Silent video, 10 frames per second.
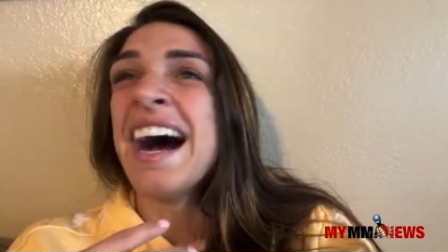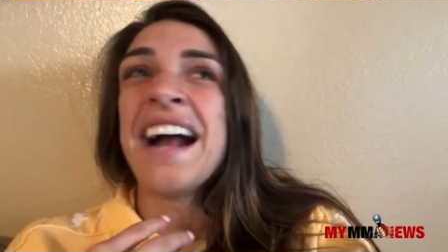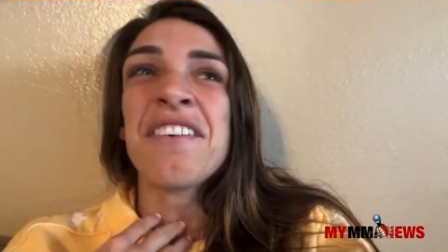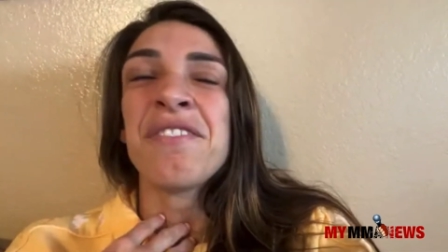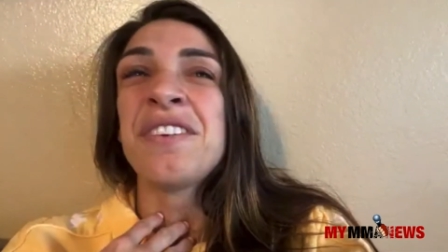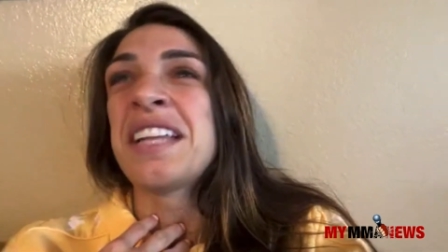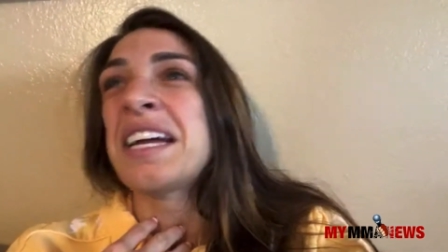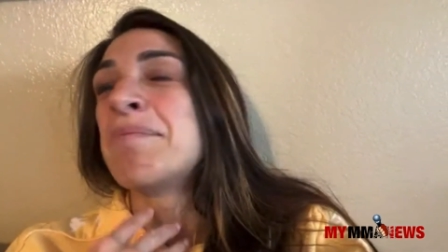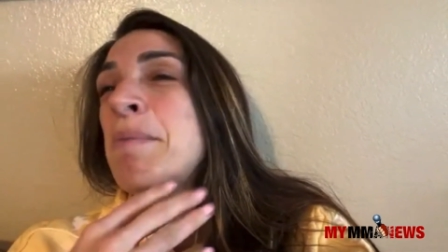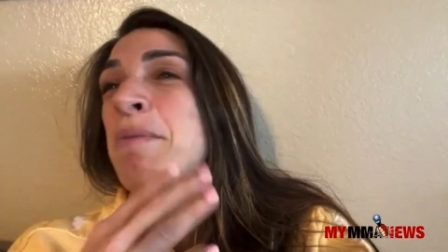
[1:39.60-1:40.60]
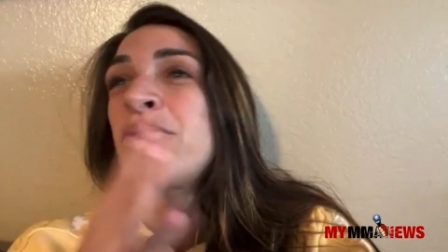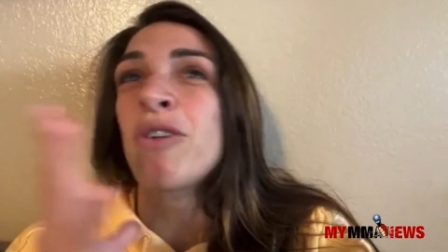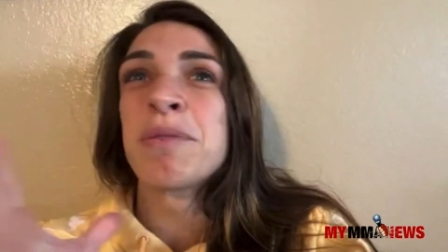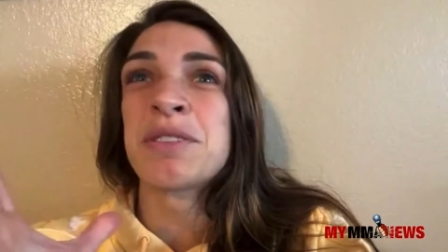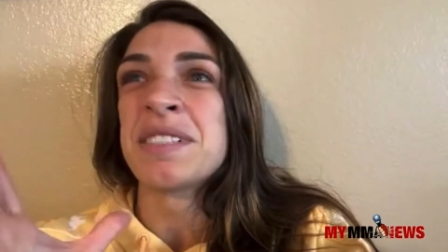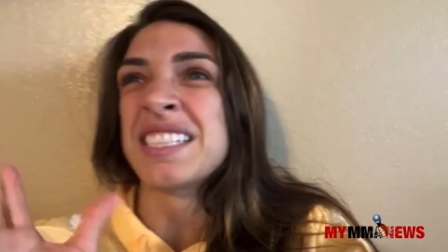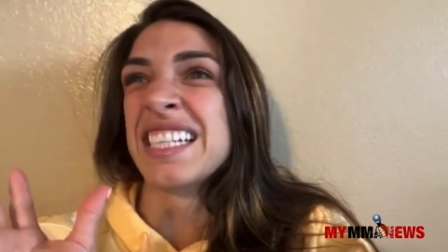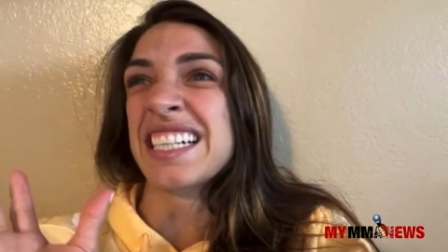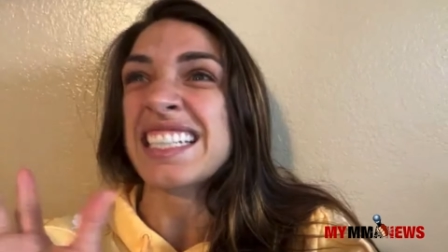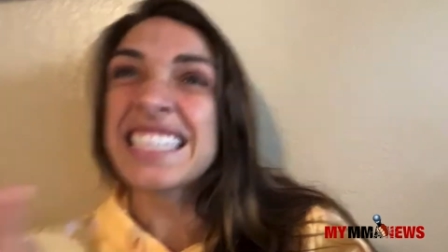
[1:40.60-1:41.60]
I don't feel like my performance was the
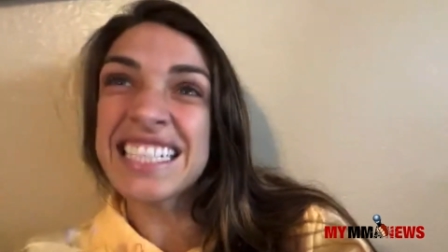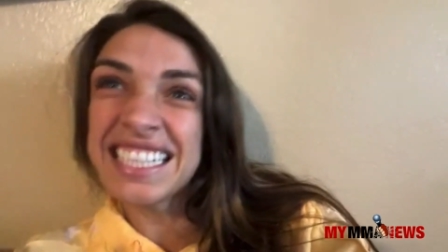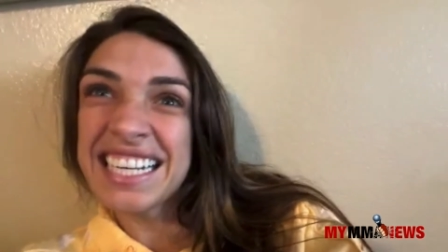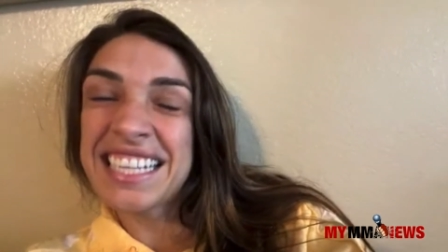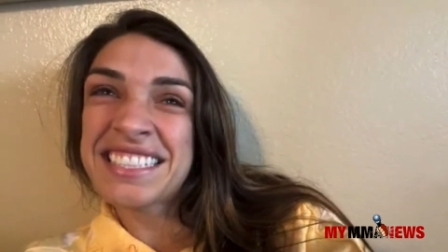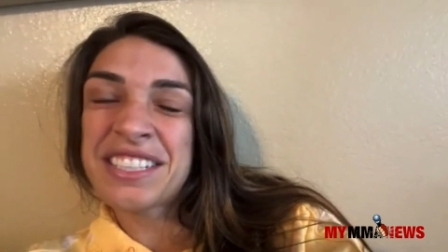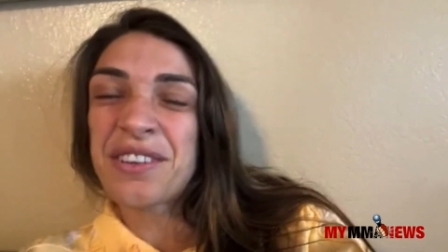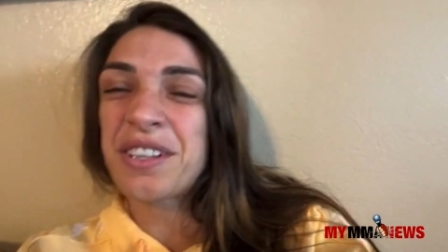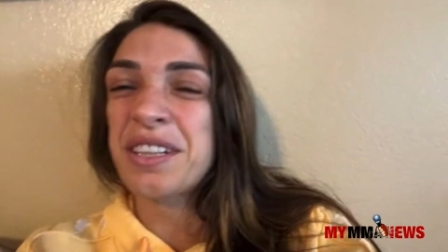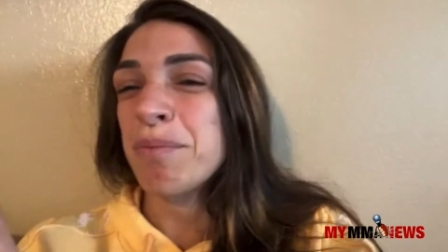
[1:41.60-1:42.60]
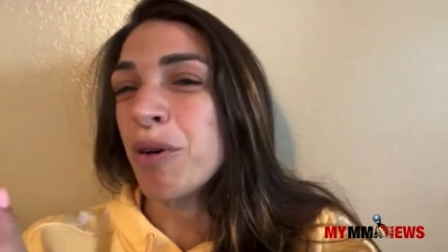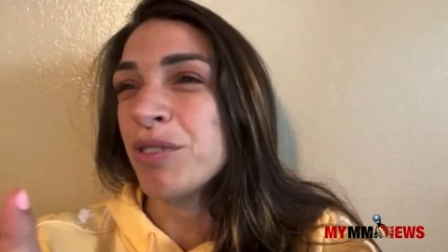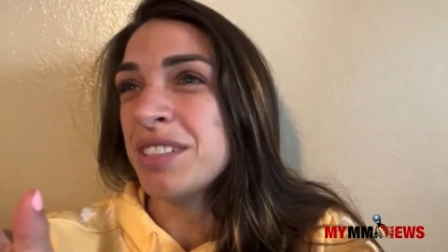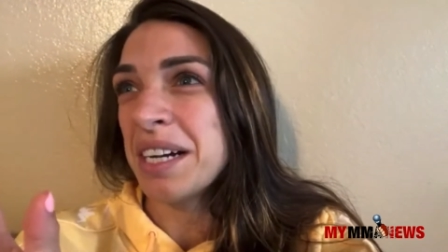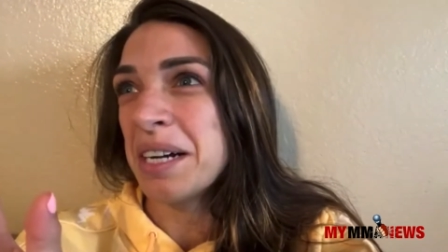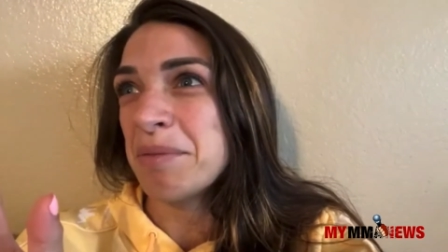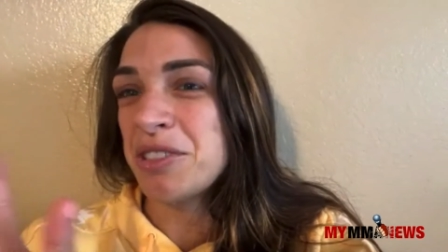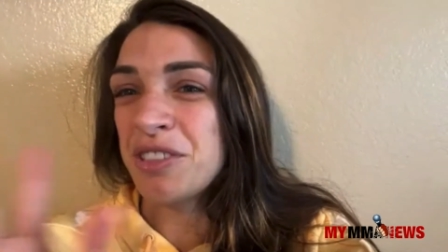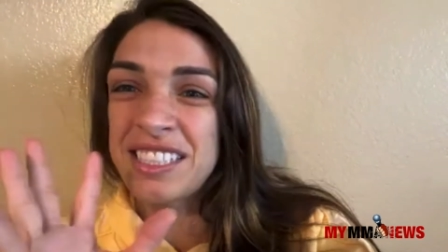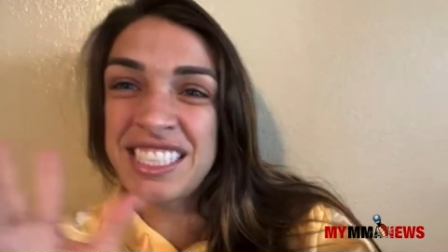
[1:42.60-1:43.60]
cleanest or the most um,
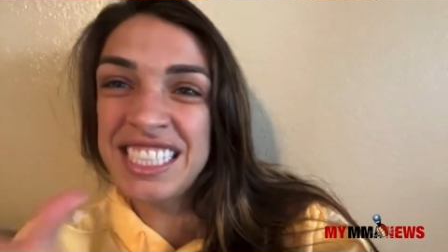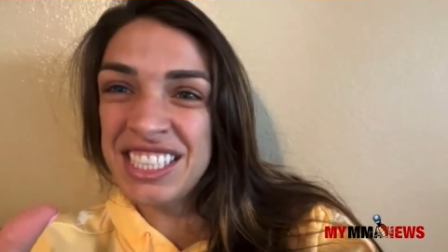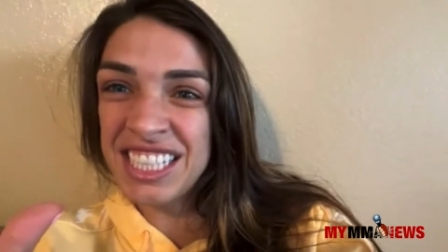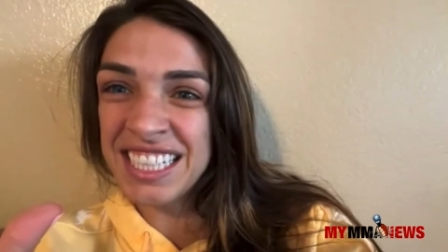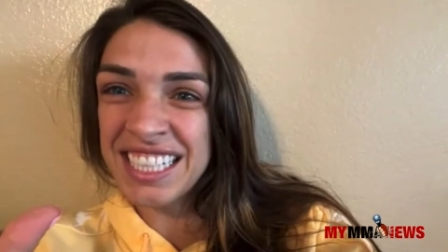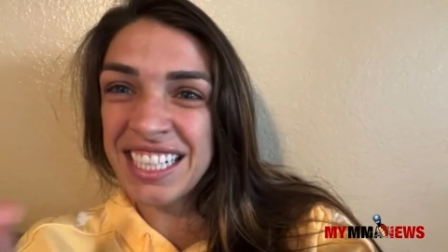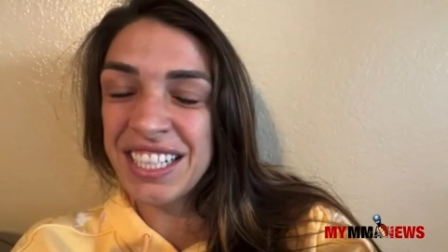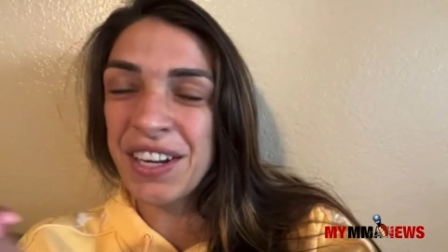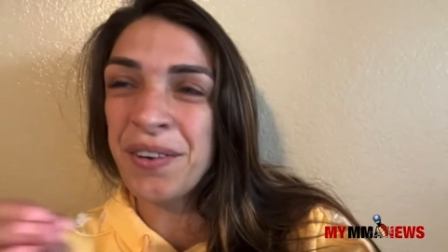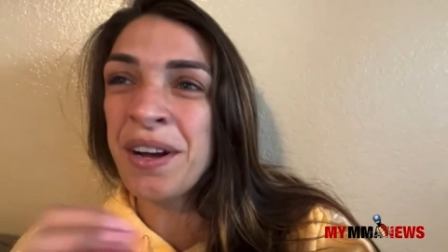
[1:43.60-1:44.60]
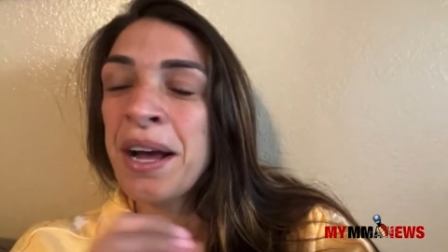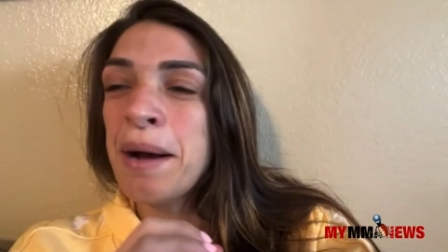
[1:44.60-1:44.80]
strategic, you know,